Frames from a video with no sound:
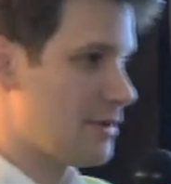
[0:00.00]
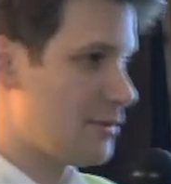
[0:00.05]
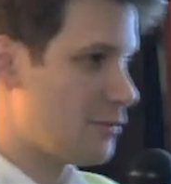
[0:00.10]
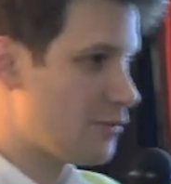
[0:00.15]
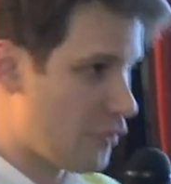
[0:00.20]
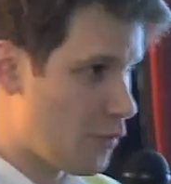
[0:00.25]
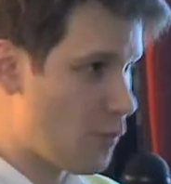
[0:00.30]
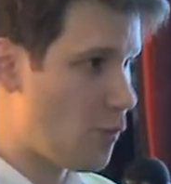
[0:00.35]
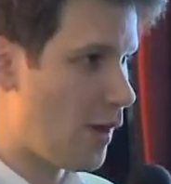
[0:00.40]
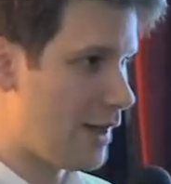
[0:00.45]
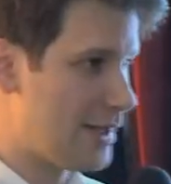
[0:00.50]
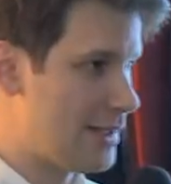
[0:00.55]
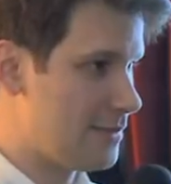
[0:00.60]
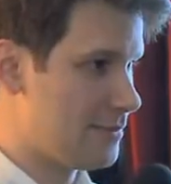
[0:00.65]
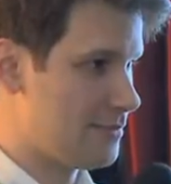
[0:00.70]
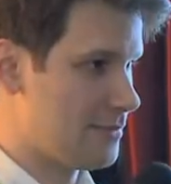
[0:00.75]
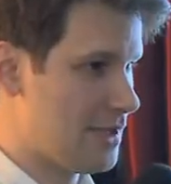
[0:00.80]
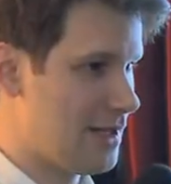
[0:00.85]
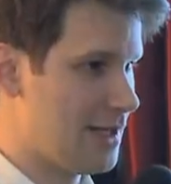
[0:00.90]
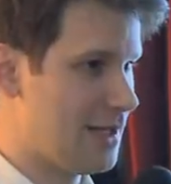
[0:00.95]
for
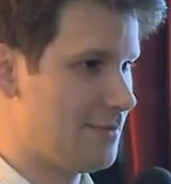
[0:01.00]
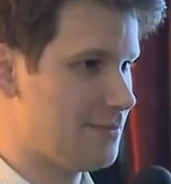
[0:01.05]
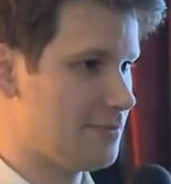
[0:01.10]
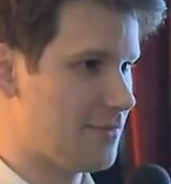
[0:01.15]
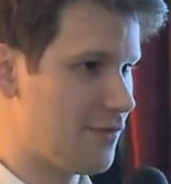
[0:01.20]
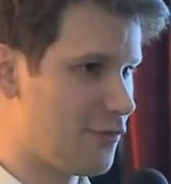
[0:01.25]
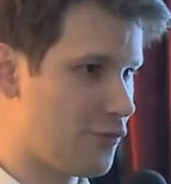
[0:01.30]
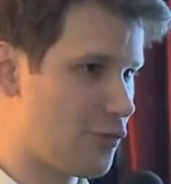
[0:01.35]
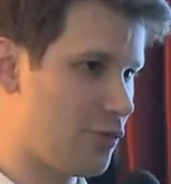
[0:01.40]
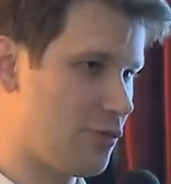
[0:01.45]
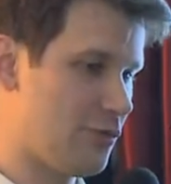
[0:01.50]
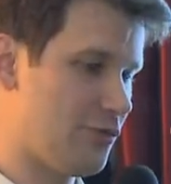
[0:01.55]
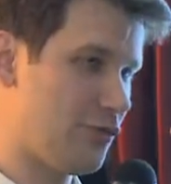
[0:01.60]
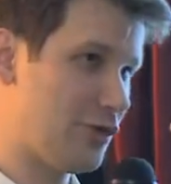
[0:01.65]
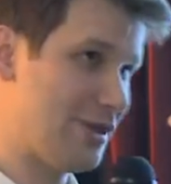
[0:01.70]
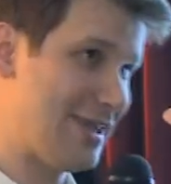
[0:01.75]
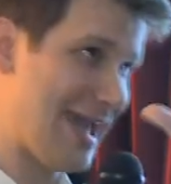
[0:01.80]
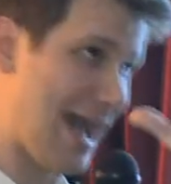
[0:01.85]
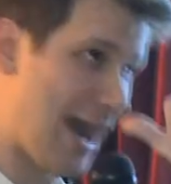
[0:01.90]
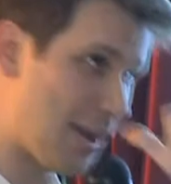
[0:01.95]
one for
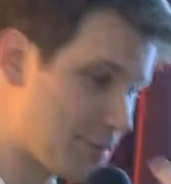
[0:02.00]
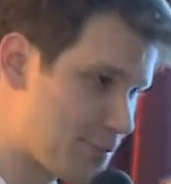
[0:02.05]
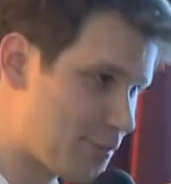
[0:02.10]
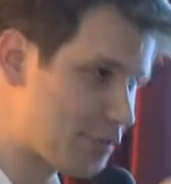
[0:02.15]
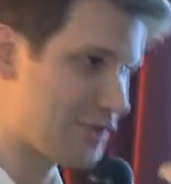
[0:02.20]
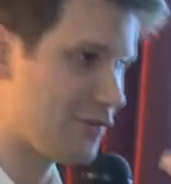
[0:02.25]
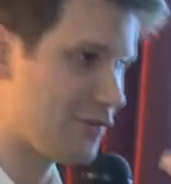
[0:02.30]
the output